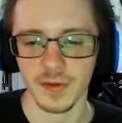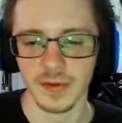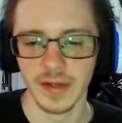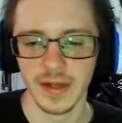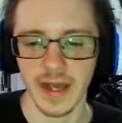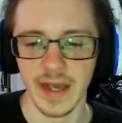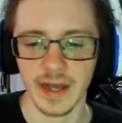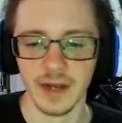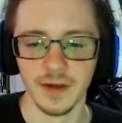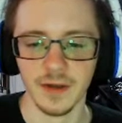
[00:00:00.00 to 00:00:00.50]

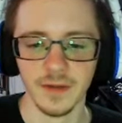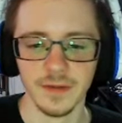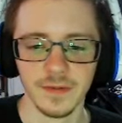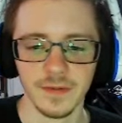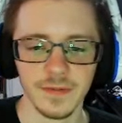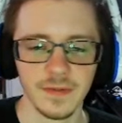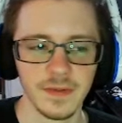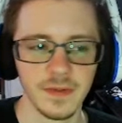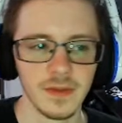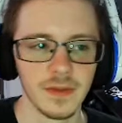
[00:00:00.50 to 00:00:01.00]
Cannon.
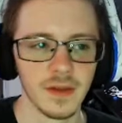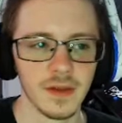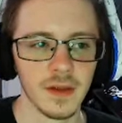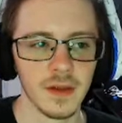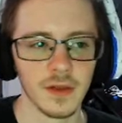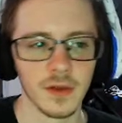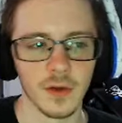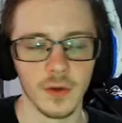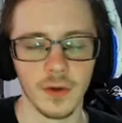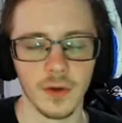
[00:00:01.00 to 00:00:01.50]

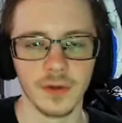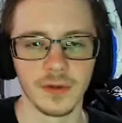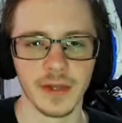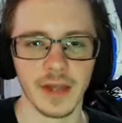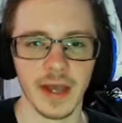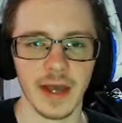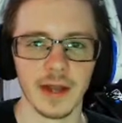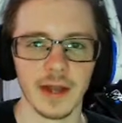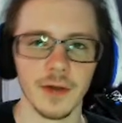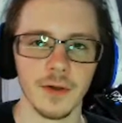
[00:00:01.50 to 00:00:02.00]
Claw and
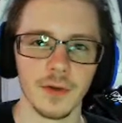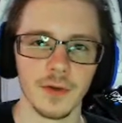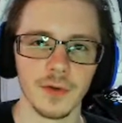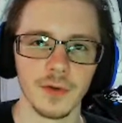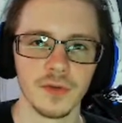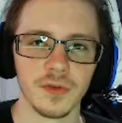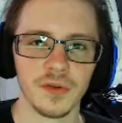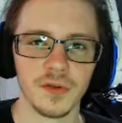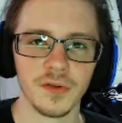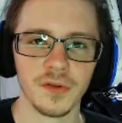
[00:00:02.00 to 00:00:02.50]
Cannon are your
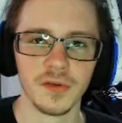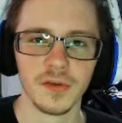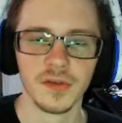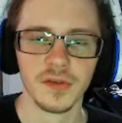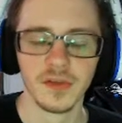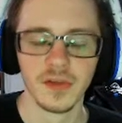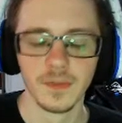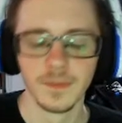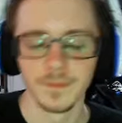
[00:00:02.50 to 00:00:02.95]
searchers.